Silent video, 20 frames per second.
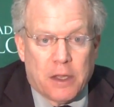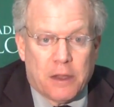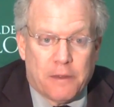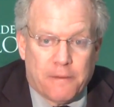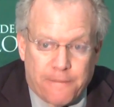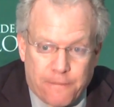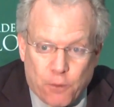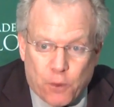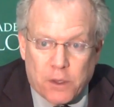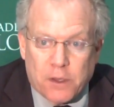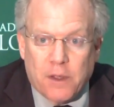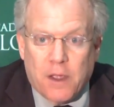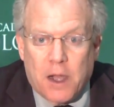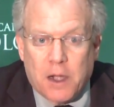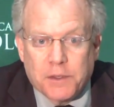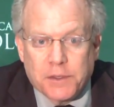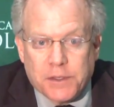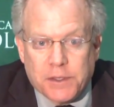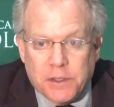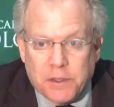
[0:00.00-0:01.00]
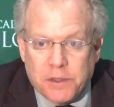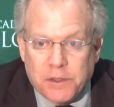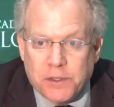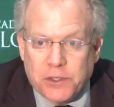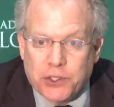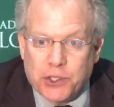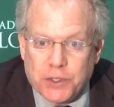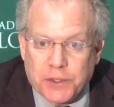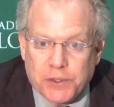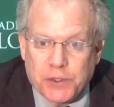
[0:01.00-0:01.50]
The 4 toxins,
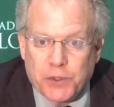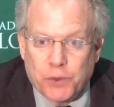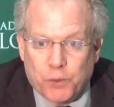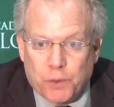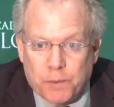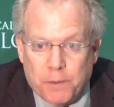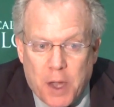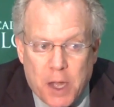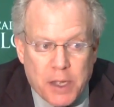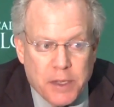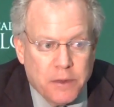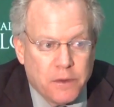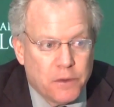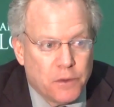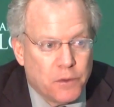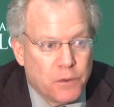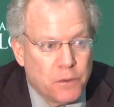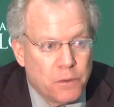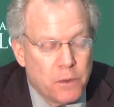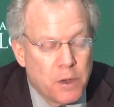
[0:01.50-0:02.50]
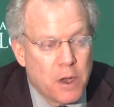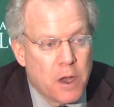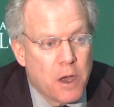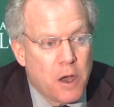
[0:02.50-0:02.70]
just to remind you,